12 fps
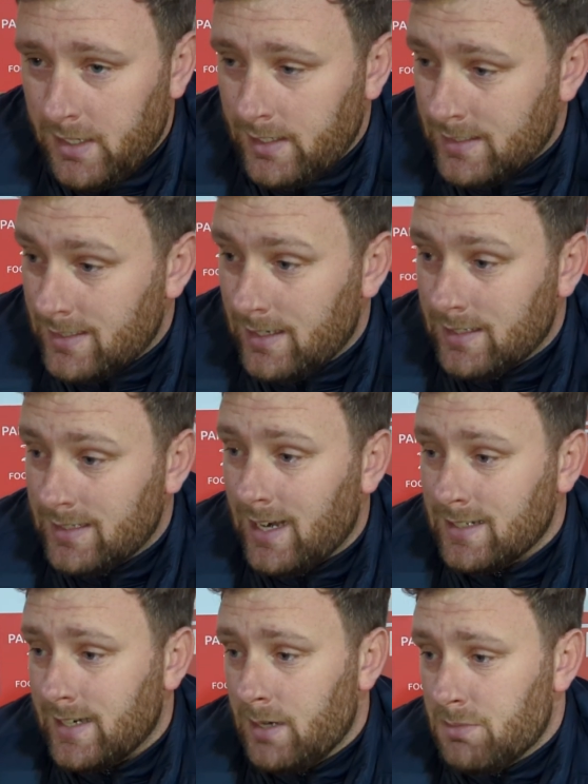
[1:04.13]
be this
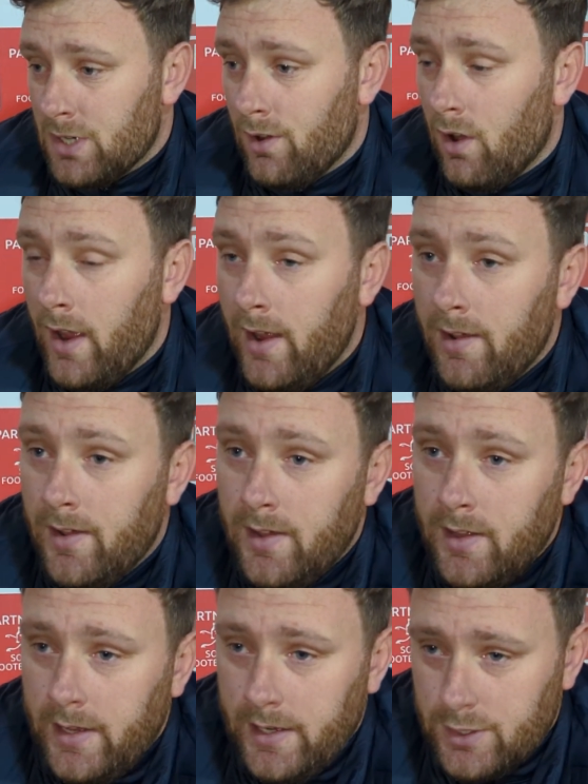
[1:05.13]
exact same tonight.
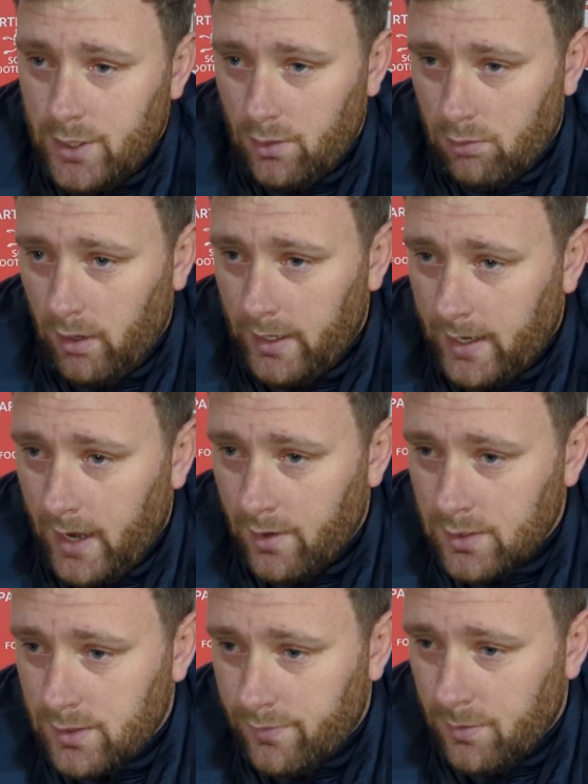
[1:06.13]
It showed great
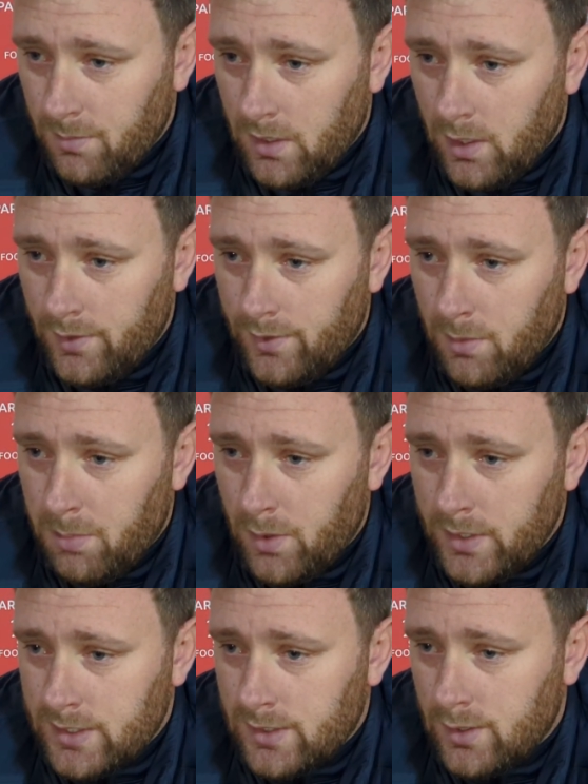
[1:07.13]
character from the, the
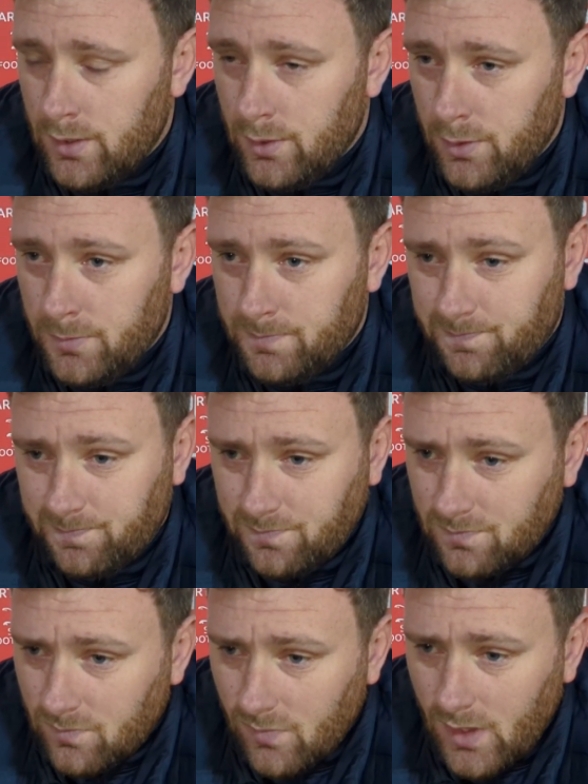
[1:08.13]
boys to
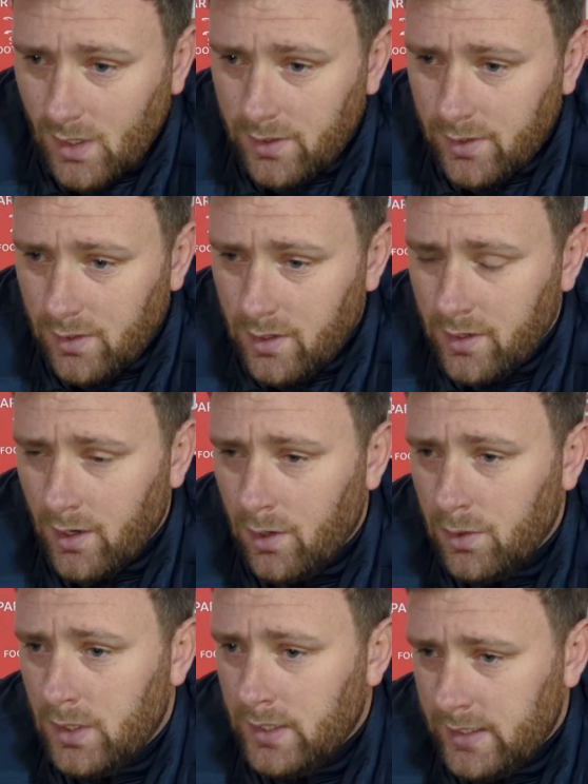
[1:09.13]
you
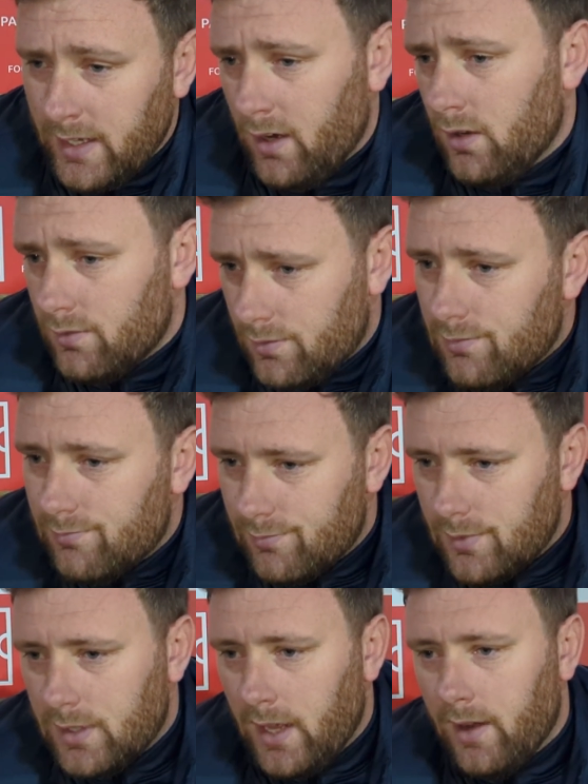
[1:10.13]
know get the
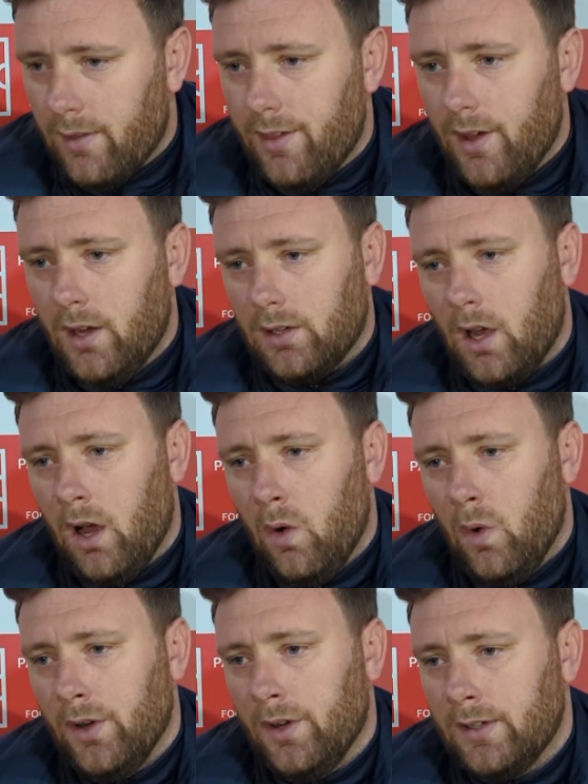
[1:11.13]
get the third
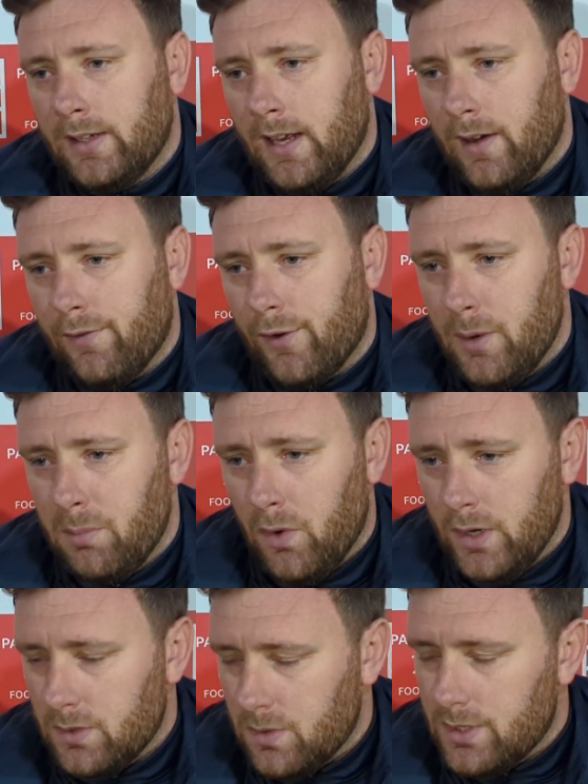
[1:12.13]
goal and get the three
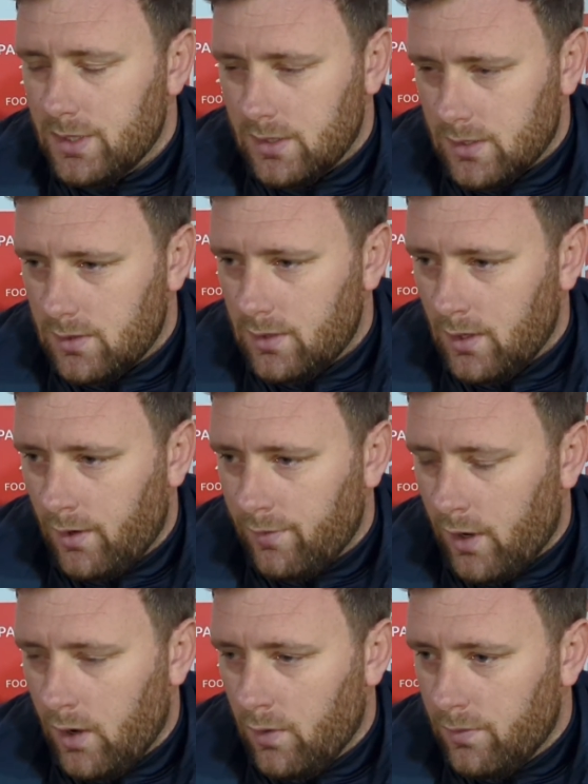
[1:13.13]
points, which is you know
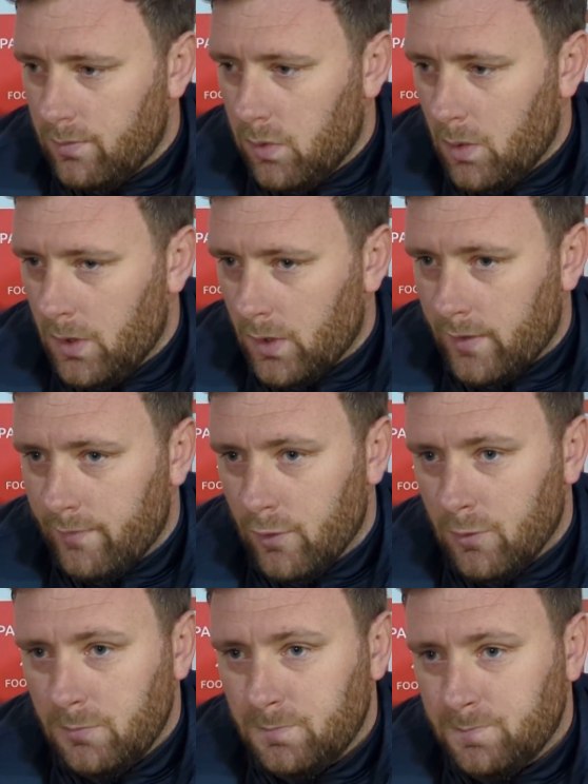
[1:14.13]
vital. so,